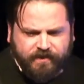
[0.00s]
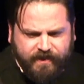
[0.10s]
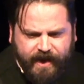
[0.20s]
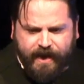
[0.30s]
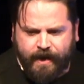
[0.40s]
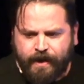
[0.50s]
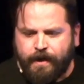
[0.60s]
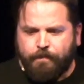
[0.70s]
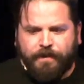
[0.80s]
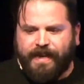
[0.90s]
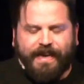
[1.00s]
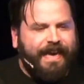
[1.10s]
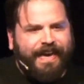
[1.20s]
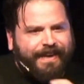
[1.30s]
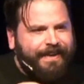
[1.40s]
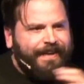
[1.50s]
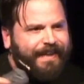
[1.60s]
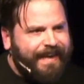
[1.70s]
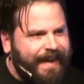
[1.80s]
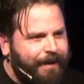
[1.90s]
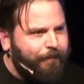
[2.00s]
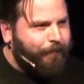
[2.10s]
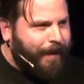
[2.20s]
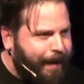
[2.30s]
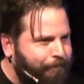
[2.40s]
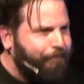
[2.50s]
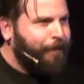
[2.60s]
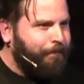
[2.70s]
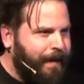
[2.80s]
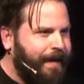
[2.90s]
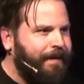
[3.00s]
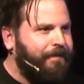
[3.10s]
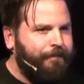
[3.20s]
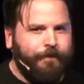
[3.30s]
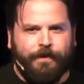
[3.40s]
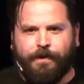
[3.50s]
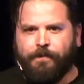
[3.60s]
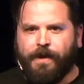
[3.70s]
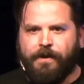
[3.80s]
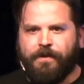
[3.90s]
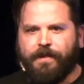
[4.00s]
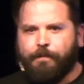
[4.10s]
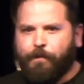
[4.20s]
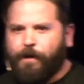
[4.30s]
is saying, but they can't, they can't wrap their mind fully around it. Like